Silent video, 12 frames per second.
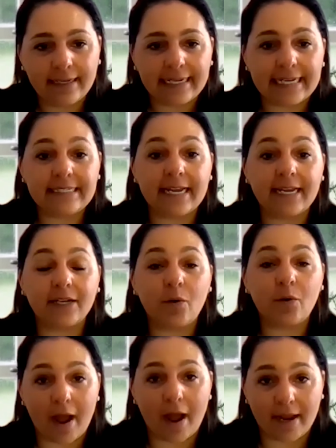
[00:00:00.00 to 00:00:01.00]
It's taken a
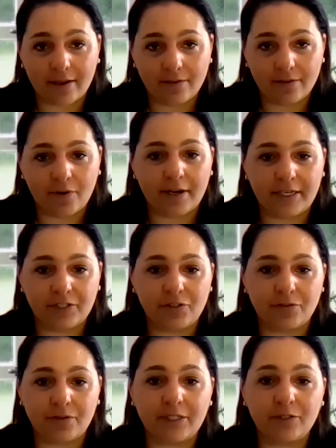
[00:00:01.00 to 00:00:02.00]
while for our
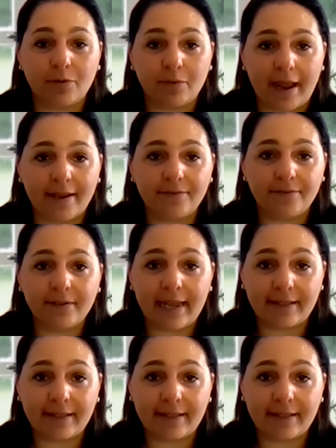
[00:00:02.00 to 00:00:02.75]
industry to arrive